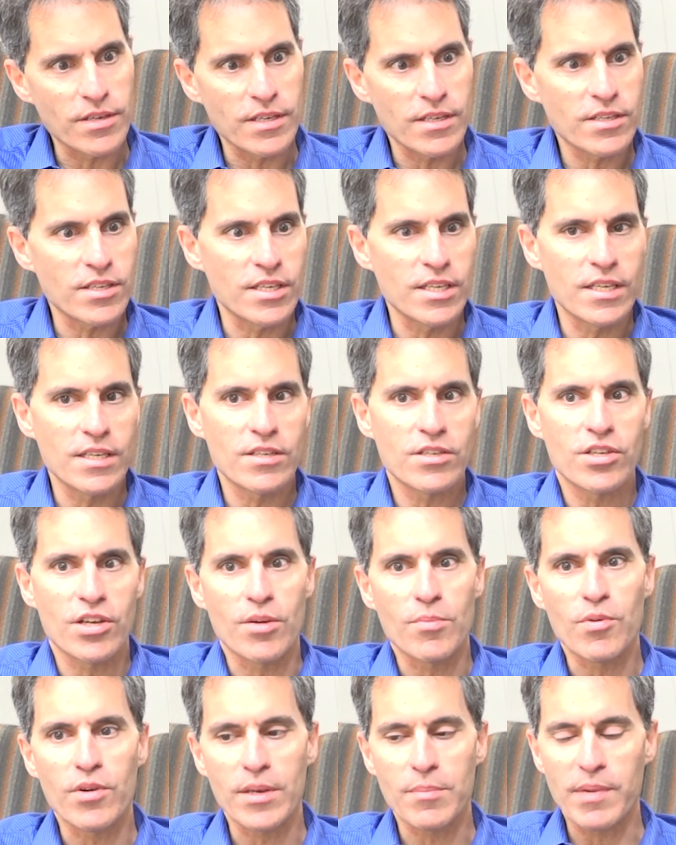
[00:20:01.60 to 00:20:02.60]
to see
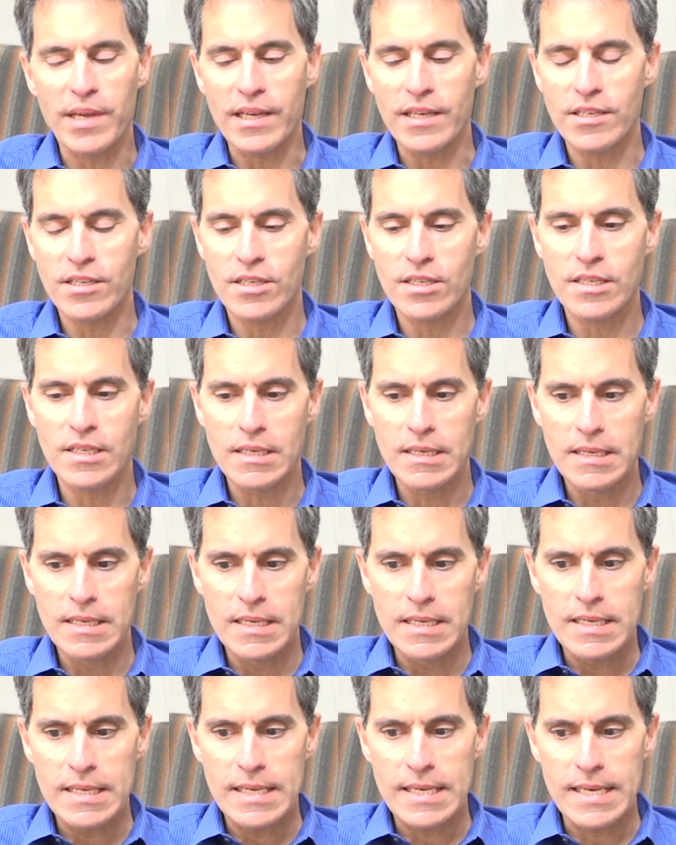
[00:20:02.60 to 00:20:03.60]
SharePoint pages.
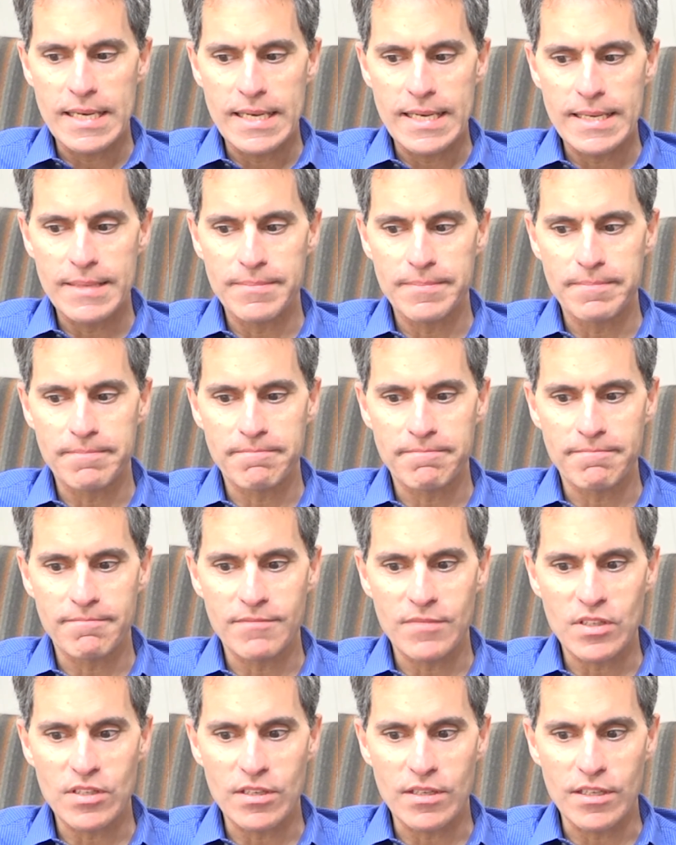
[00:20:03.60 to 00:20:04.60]
I
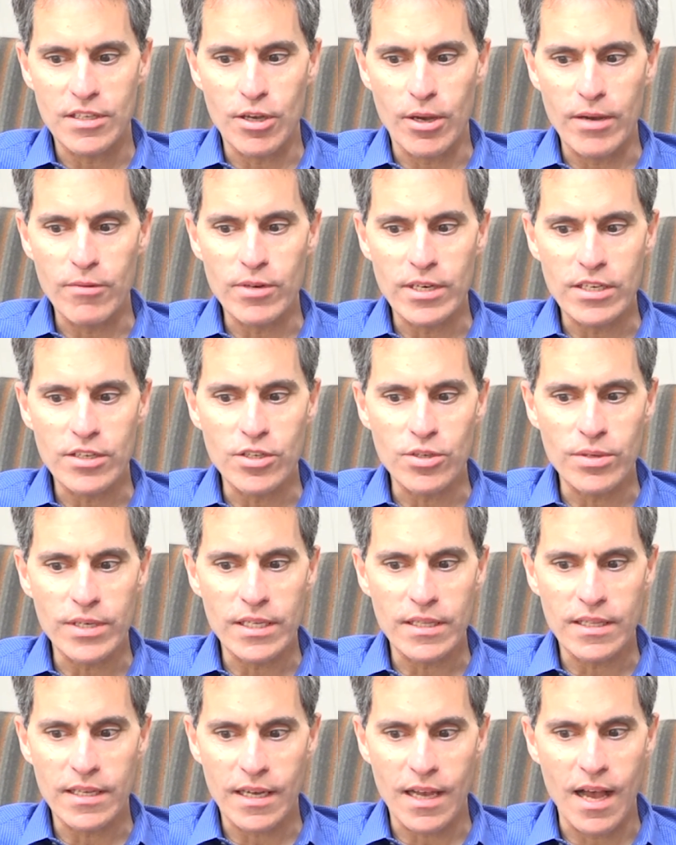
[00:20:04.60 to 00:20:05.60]
want to do
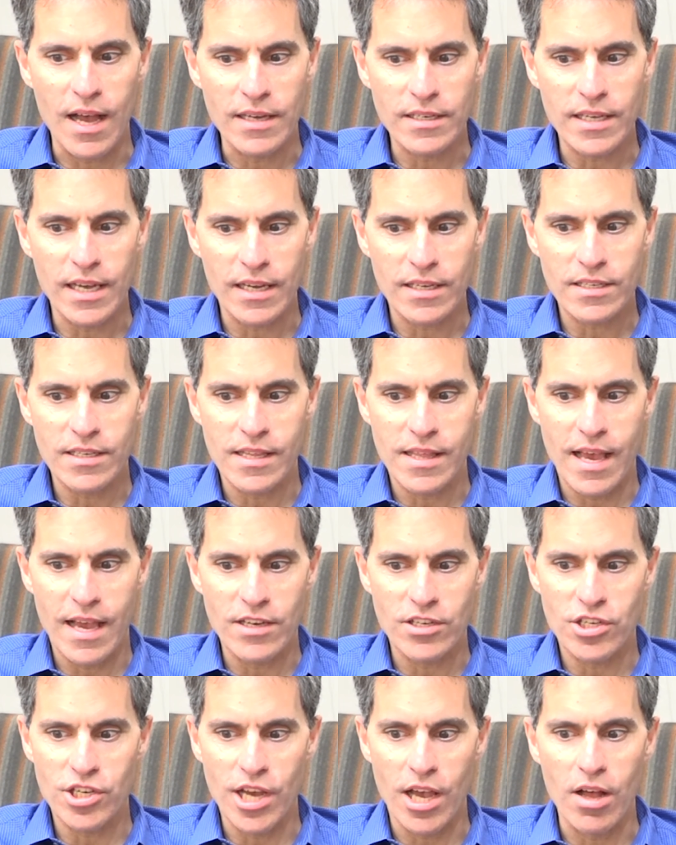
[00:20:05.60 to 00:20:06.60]
it in the context of
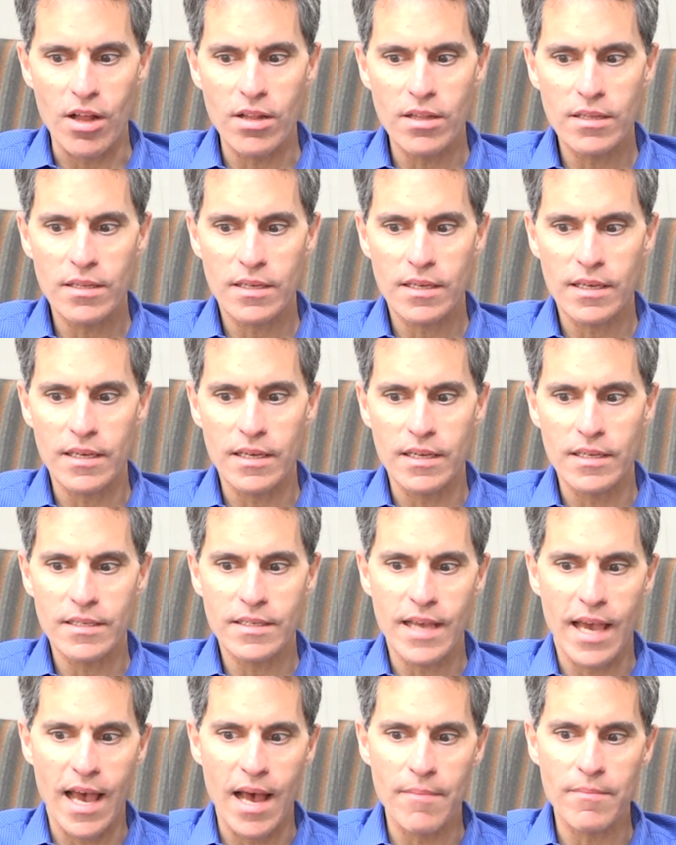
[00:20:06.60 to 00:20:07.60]
that shell and
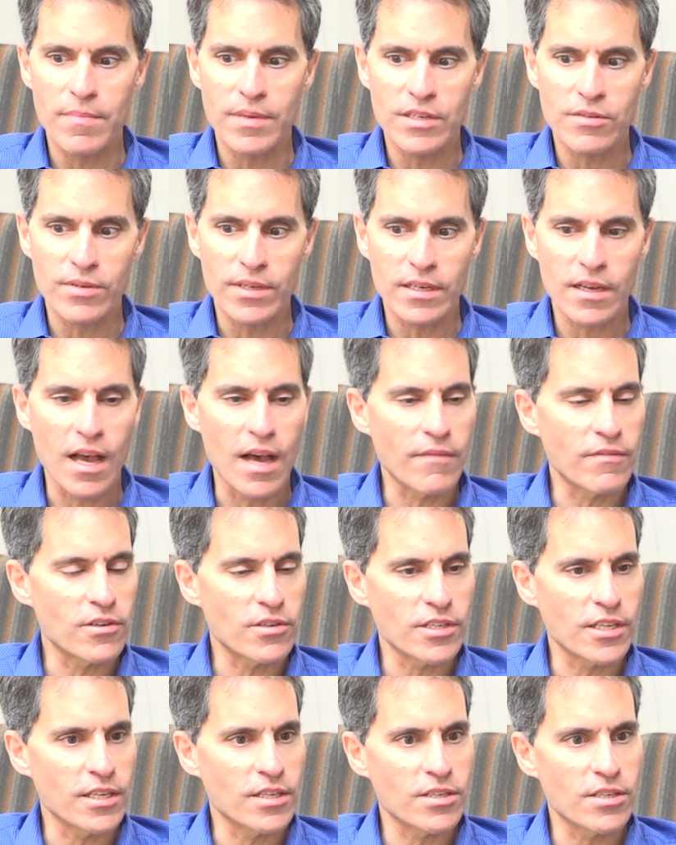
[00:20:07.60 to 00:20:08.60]
tab between
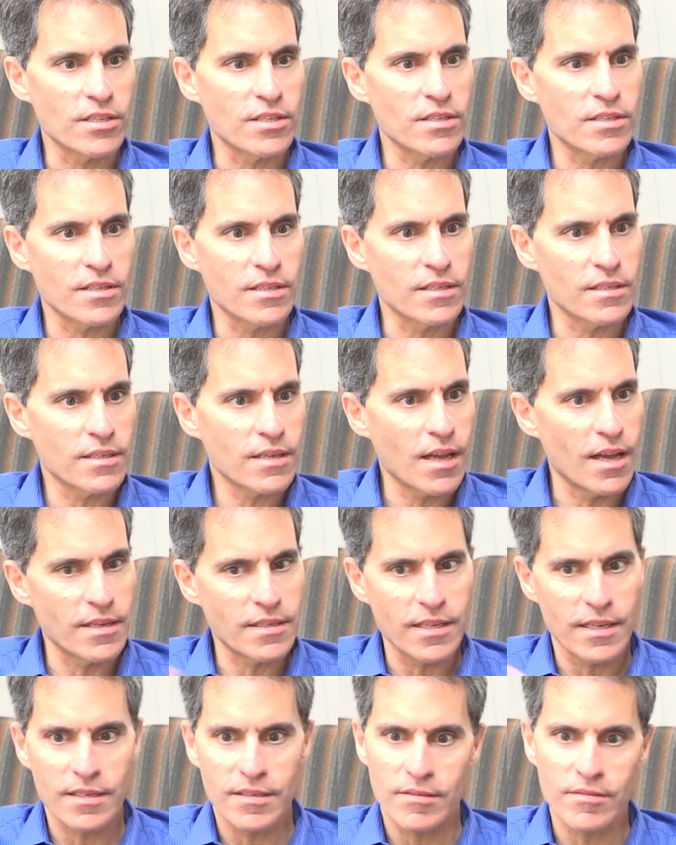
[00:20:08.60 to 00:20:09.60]
conversations and content.